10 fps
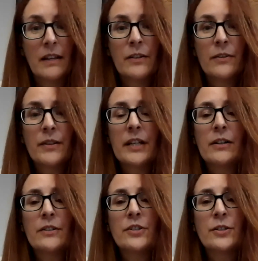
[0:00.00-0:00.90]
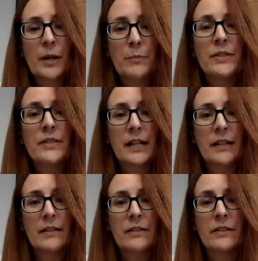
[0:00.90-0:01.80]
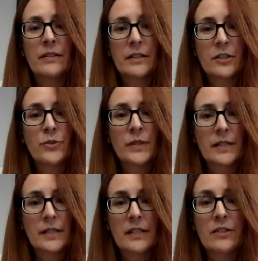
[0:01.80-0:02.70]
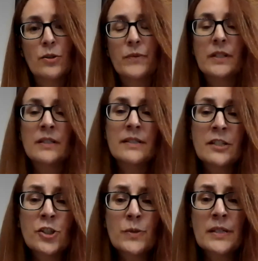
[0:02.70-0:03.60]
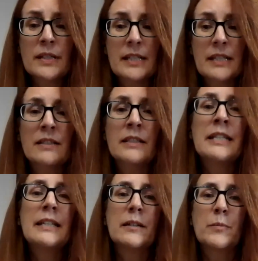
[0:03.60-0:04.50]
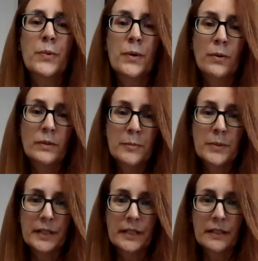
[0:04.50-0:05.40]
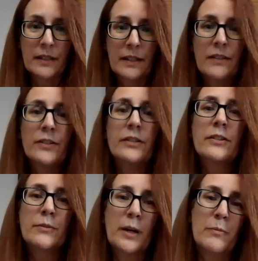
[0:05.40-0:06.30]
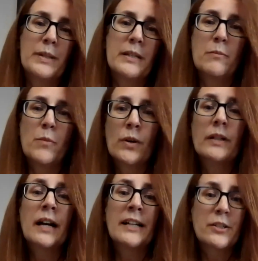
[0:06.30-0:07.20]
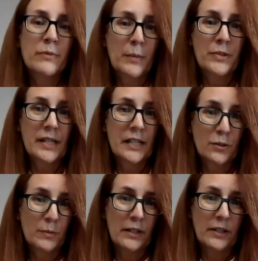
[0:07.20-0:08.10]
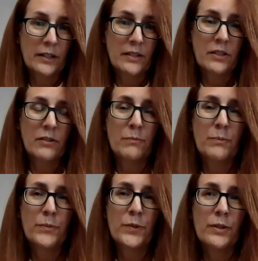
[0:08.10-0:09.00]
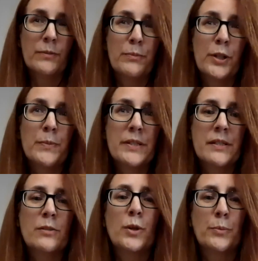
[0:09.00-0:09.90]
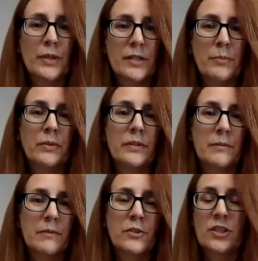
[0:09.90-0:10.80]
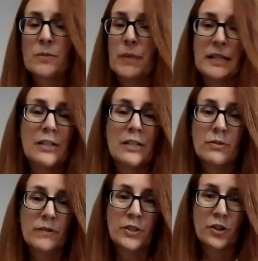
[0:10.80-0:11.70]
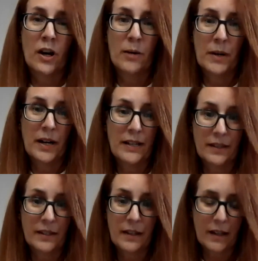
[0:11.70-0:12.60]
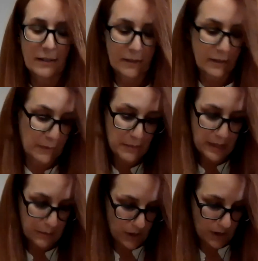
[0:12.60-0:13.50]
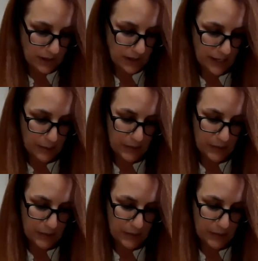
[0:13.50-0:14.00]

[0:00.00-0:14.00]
They're there to represent their constituency. And so if the constituency is leaning pro-liberty, they're going to be more inclined to represent you better because their purposes are more principled and just by nature of the job, I think. Maybe I'm wrong in that.